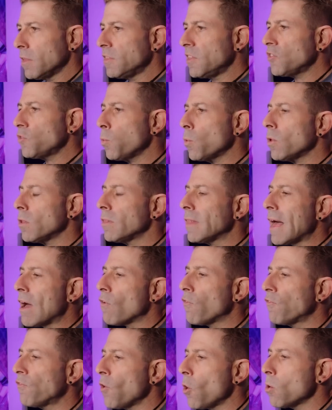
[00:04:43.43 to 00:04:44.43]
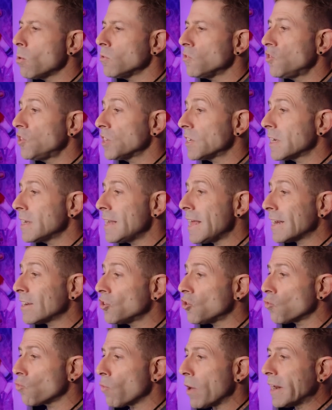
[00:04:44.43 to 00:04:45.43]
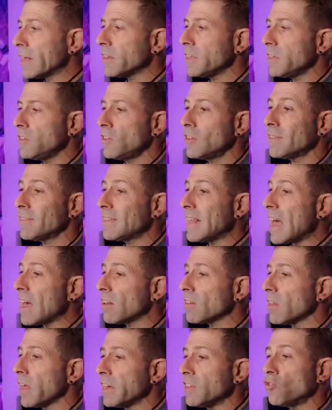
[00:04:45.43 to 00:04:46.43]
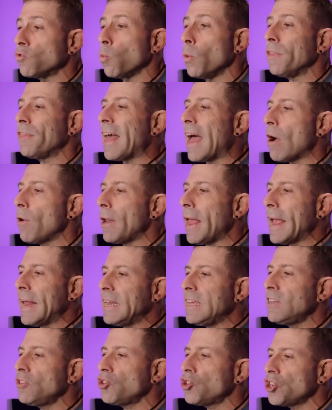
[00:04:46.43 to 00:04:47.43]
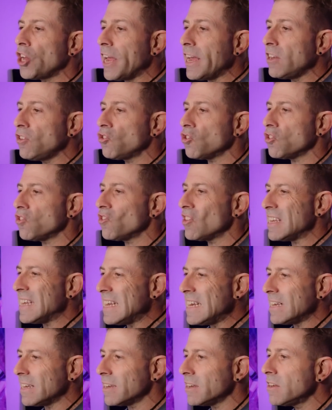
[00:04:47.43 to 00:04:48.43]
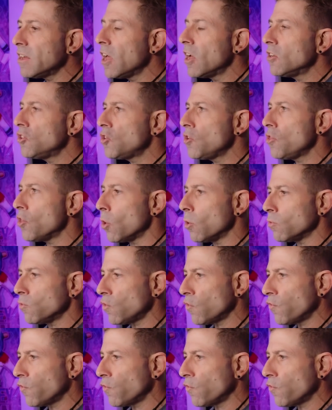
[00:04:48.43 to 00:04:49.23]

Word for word: This will allow phones to connect directly to satellites without any changes needed to those